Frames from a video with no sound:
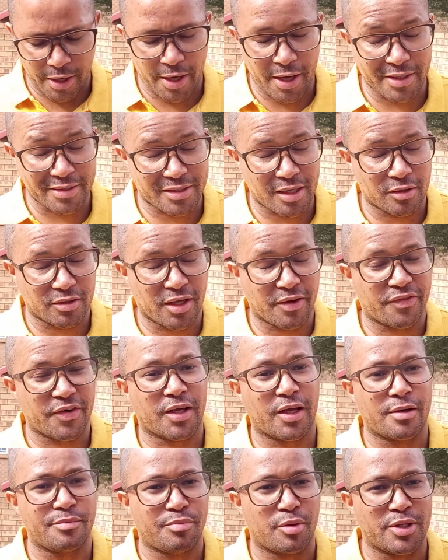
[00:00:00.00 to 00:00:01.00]
South
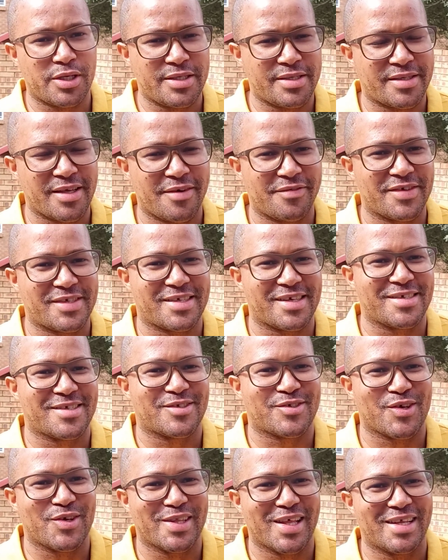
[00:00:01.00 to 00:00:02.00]
African Police Services,
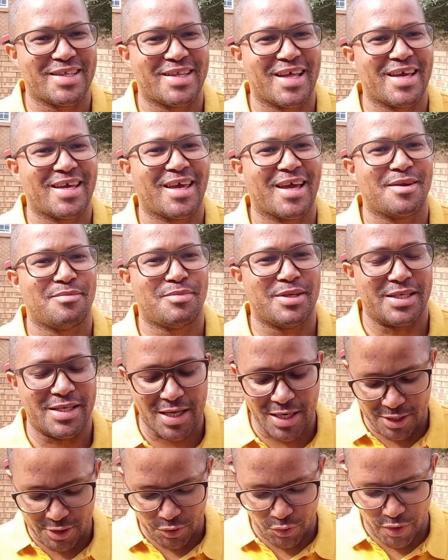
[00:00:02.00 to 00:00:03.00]
so that they can be
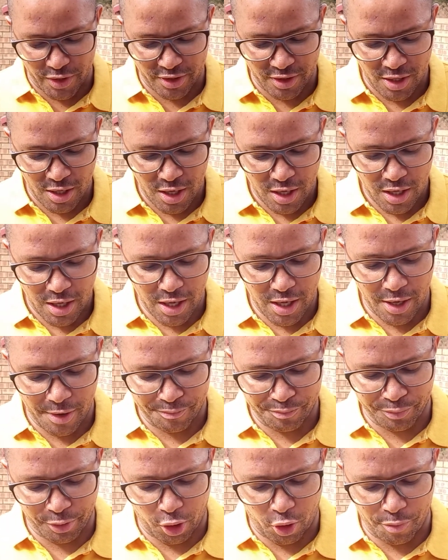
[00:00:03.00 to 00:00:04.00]
dealt with
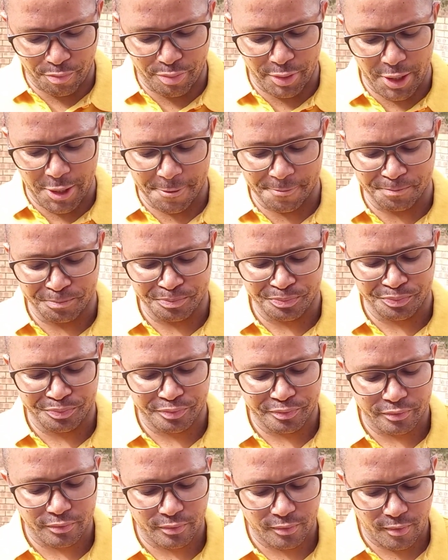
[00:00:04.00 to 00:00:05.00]
properly.
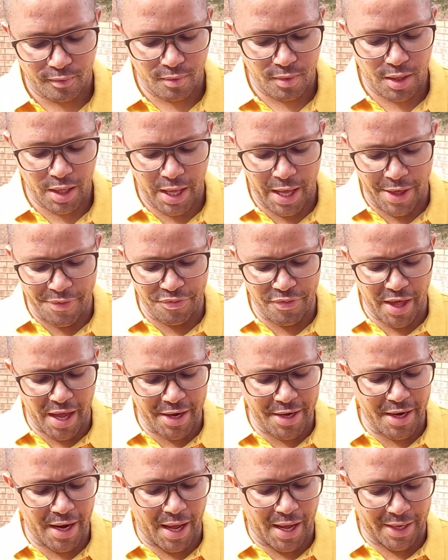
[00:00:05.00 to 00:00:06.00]
And
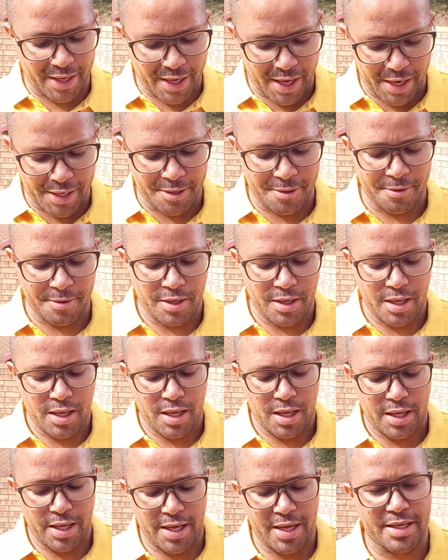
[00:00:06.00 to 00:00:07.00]
then again,
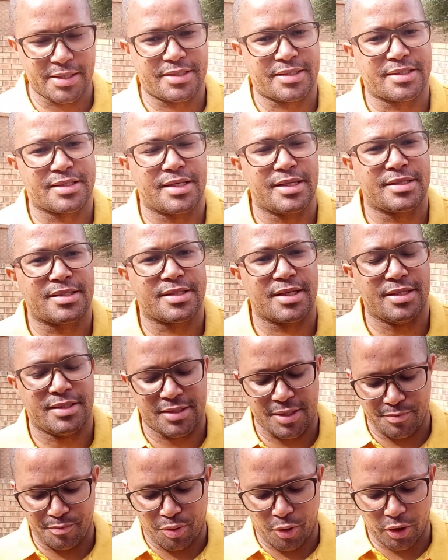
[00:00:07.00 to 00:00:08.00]
it's
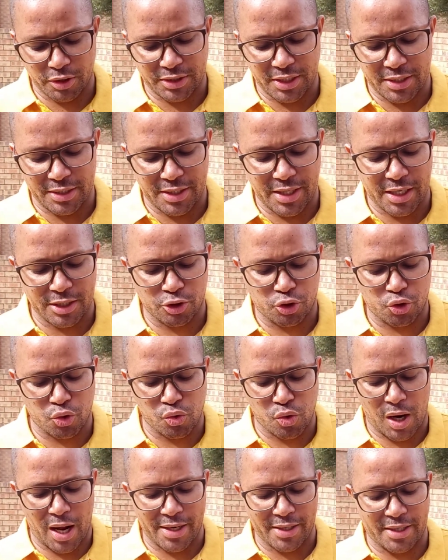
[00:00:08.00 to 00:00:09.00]
important then
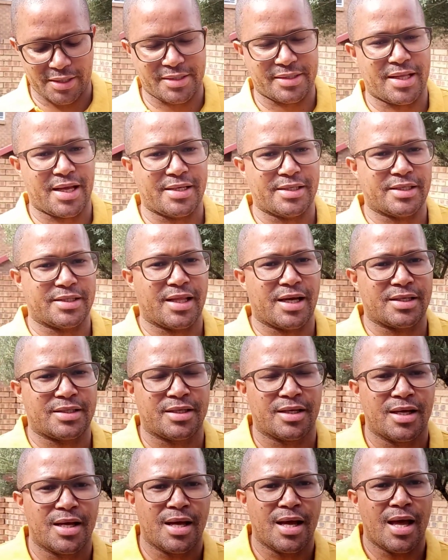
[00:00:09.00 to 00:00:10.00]
to understand that
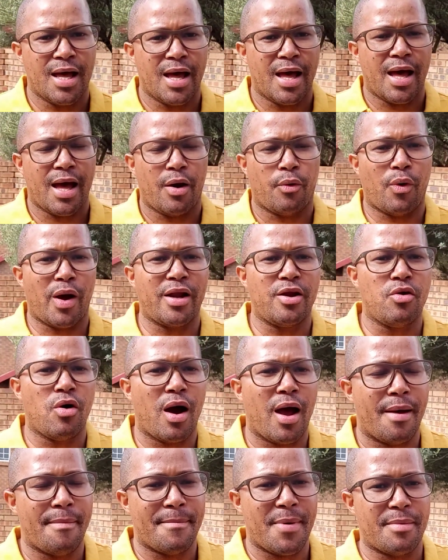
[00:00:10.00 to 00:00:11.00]
when you are
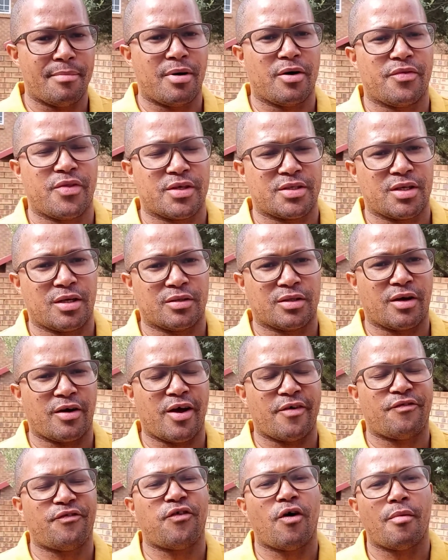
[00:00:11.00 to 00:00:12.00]
a
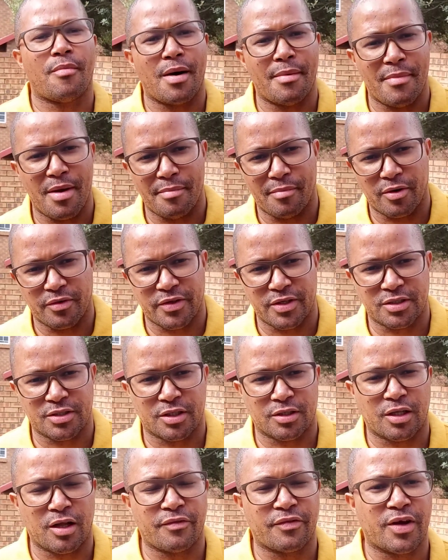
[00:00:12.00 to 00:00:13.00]
former member of the
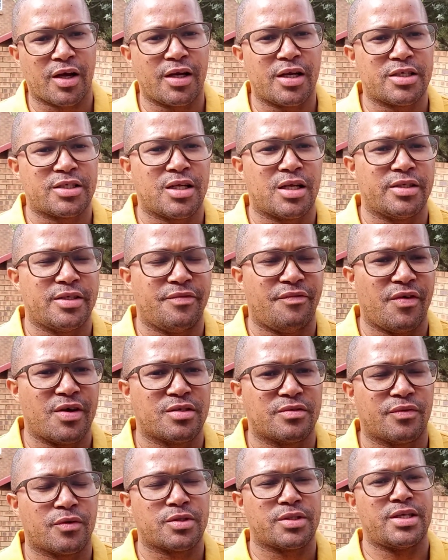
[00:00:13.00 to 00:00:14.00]
South African National Defence
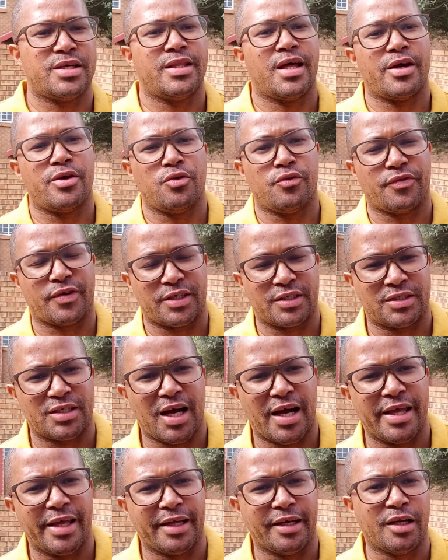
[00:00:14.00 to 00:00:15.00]
Force, either you've
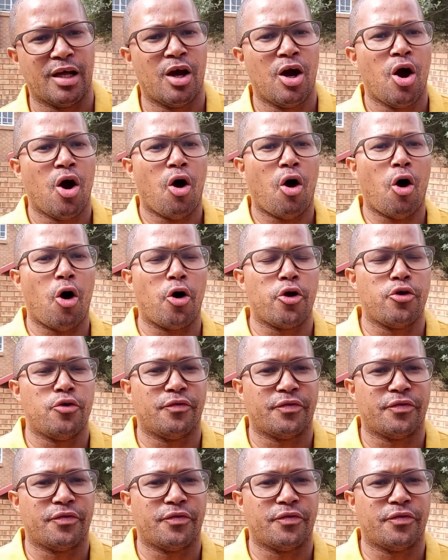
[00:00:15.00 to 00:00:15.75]
retired or you've